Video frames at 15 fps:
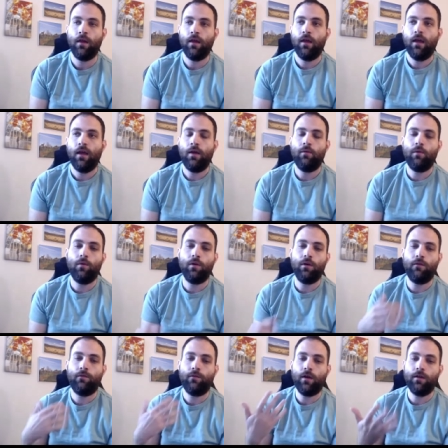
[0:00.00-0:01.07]
And what we're going to
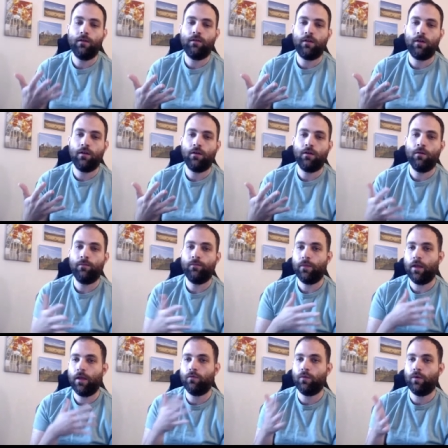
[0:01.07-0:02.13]
find here
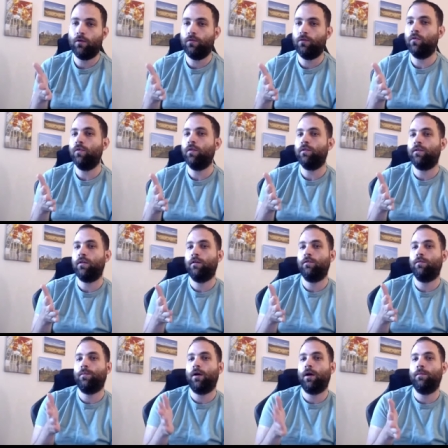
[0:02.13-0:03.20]
as we go through this is
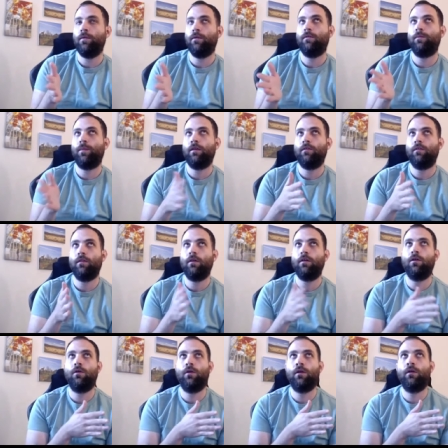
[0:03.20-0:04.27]
Bob is basically
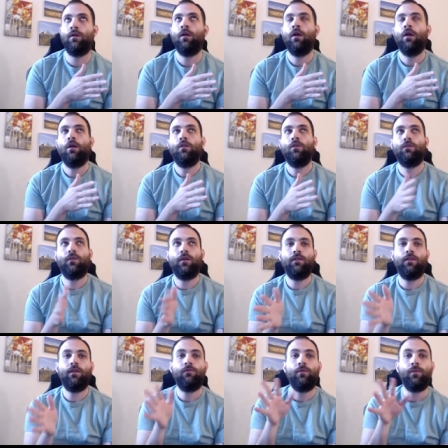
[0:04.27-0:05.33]
going to take the
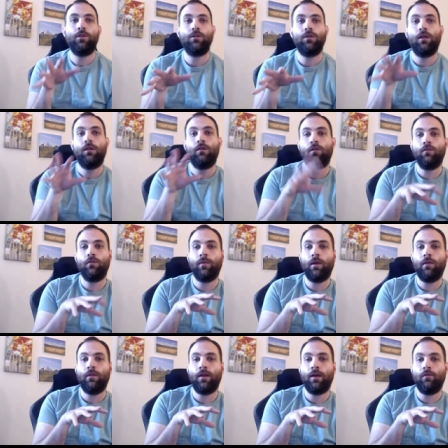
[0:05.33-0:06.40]
information he knows about
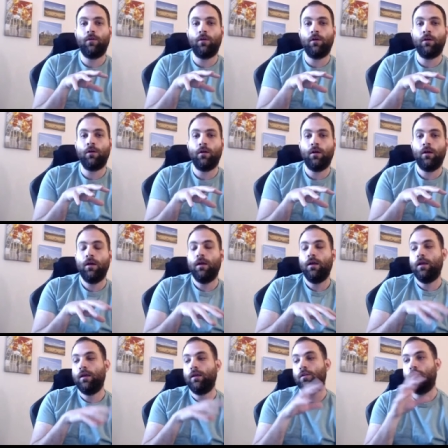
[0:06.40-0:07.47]
the network,
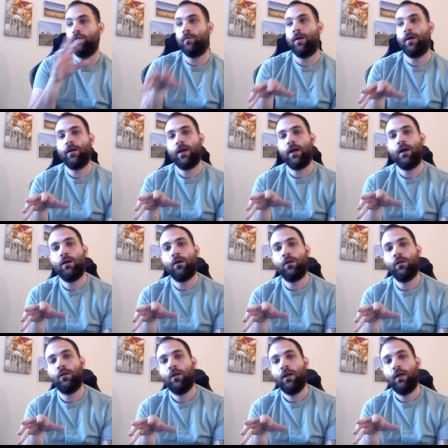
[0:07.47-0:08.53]
he knows about
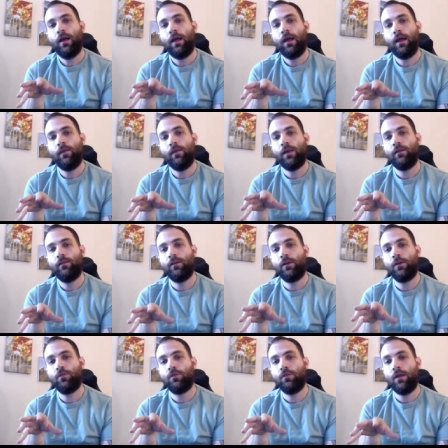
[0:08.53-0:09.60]
Carol, and then he's going
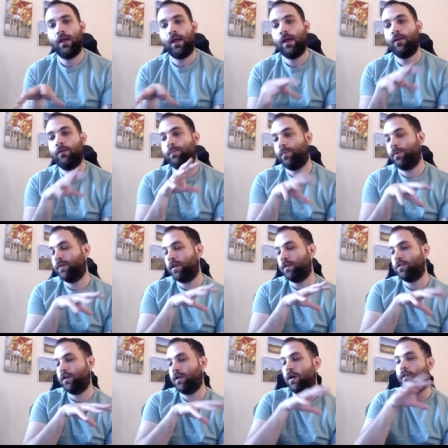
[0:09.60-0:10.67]
to, and
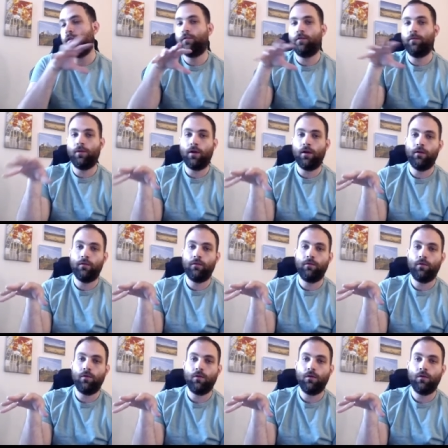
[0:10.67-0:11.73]
potentially other suppliers of
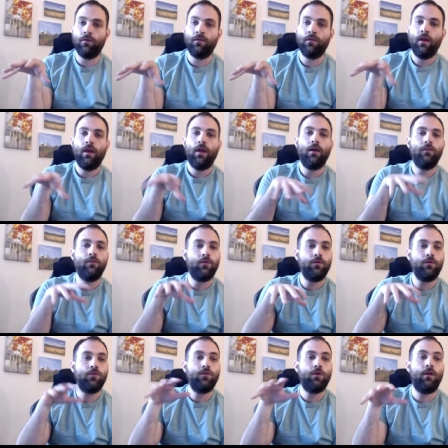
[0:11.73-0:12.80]
yours, he's going
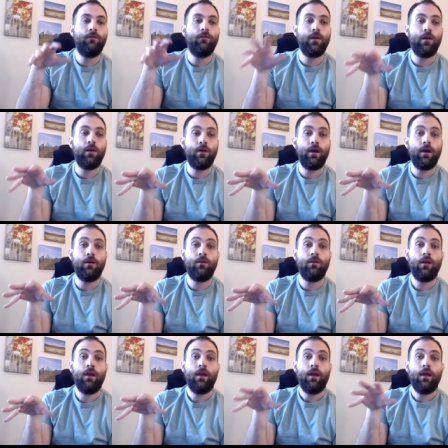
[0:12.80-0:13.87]
to try to figure out
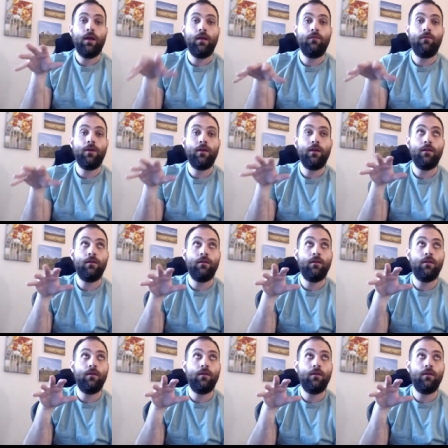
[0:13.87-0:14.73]
if he can